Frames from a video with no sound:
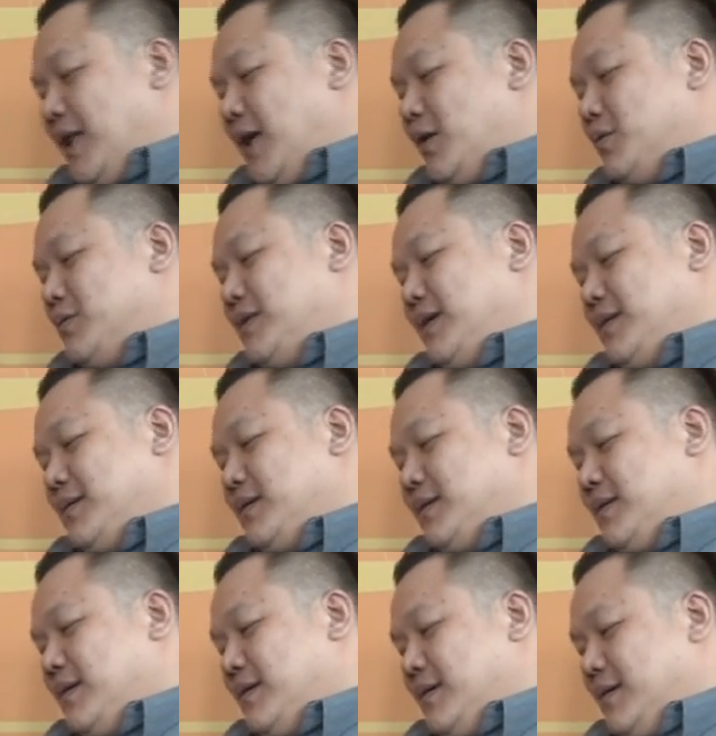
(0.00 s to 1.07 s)
allow
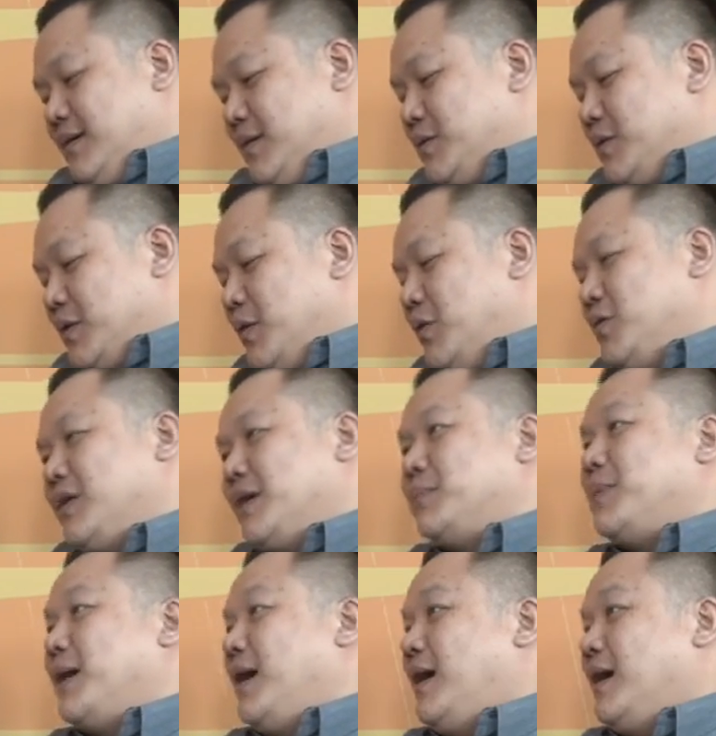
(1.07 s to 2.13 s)
the Hong Lim
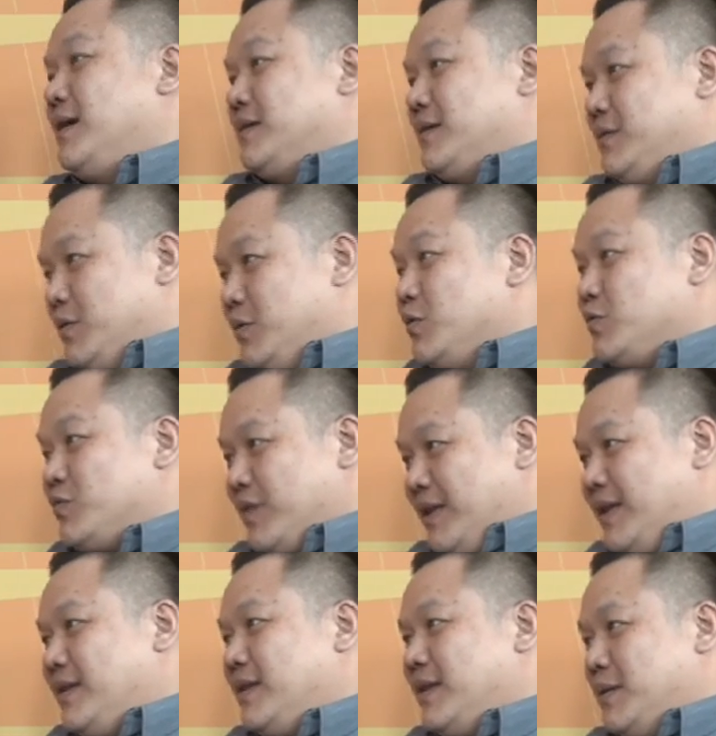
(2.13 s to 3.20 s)
Park
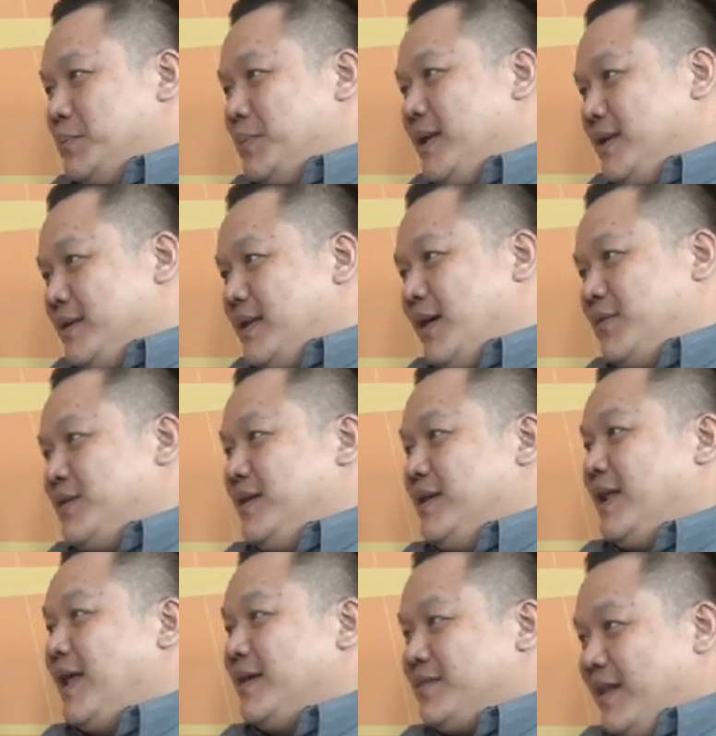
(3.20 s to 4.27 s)
loosening a bit after
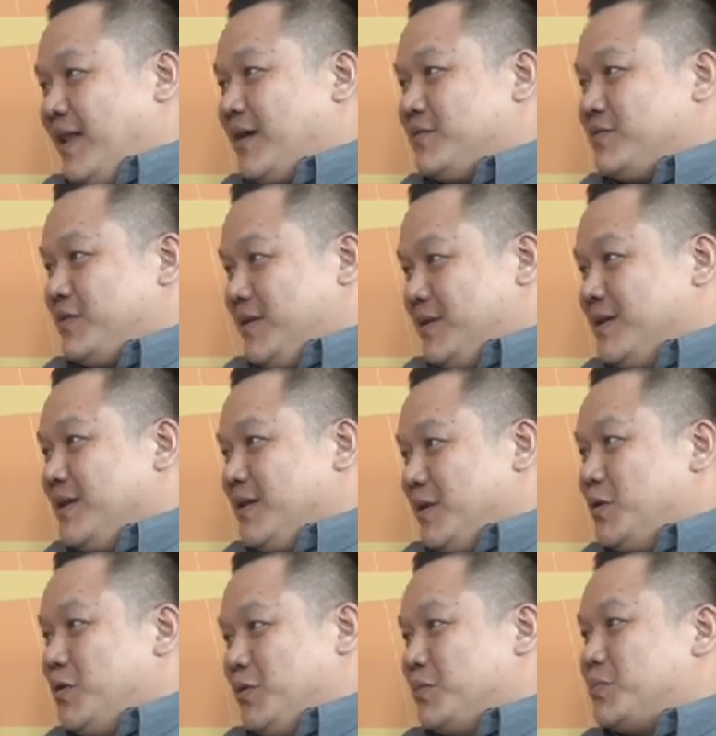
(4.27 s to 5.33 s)
the last election
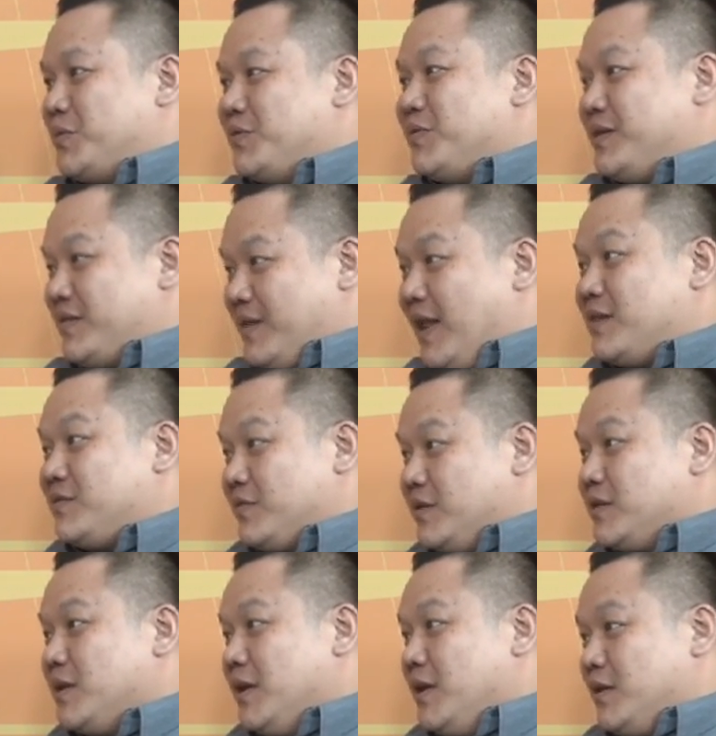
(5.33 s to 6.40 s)
or previous
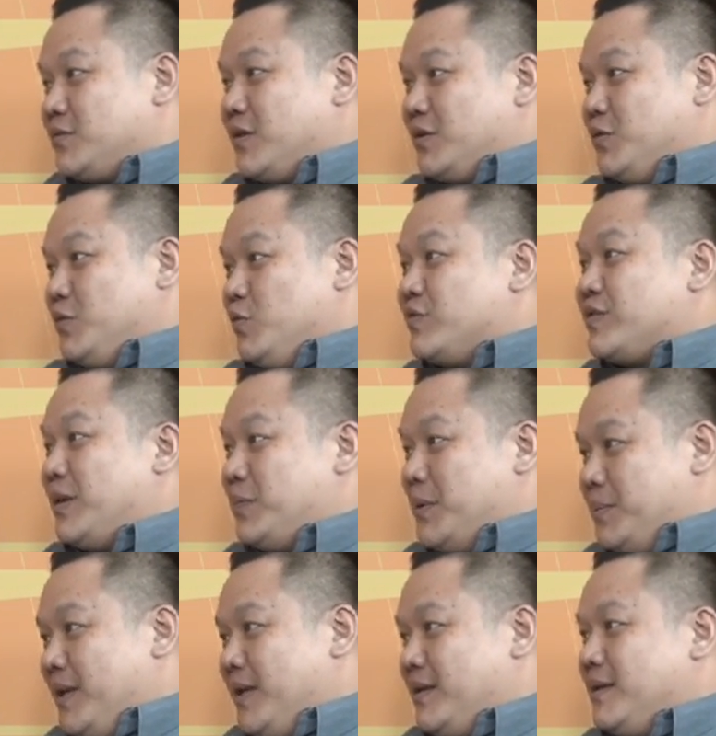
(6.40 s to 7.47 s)
election. Try to loosen up
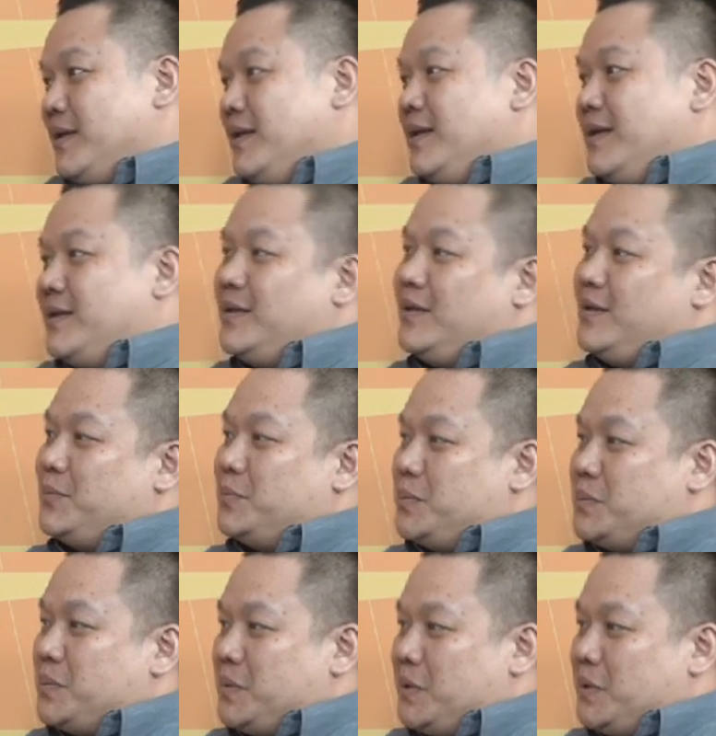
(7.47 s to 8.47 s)
a bit. The